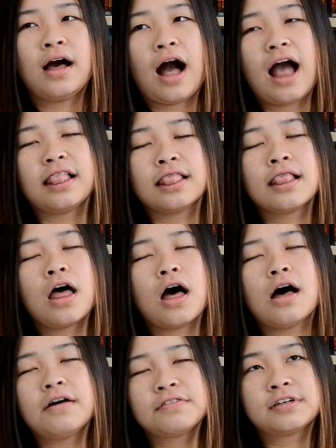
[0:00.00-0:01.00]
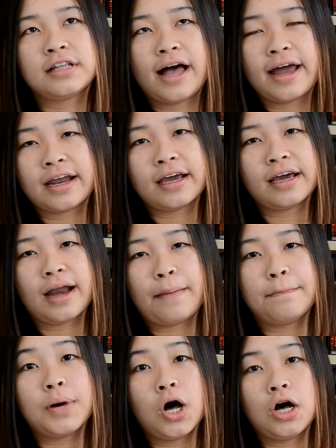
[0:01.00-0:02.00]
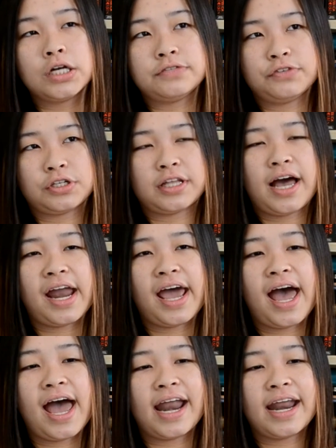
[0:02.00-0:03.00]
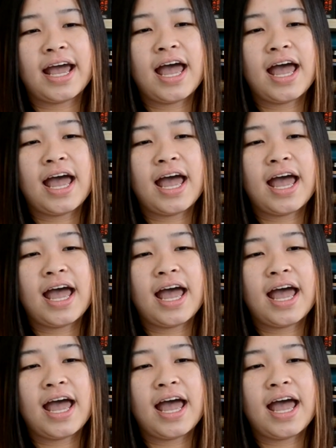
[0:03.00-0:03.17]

I love Clannad, I bawled for Clannad.